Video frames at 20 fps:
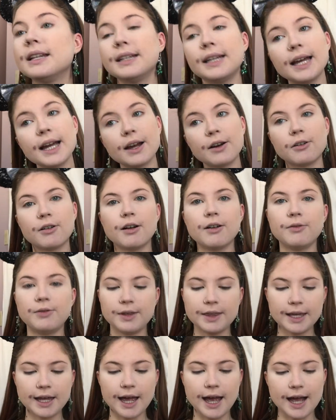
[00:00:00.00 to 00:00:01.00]
Now,
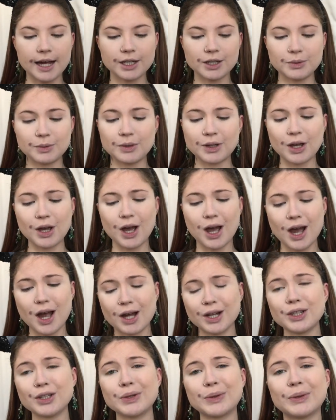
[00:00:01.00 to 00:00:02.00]
for the actual
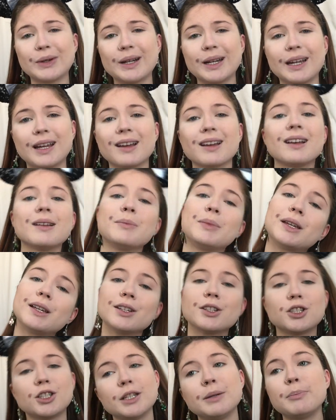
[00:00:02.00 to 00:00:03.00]
contouring,
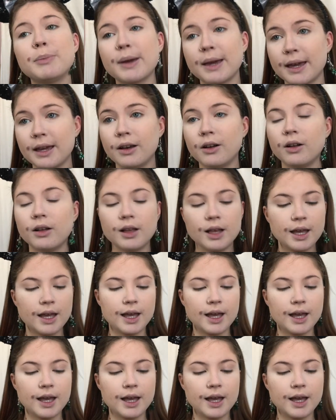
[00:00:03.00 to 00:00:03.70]
because she pale,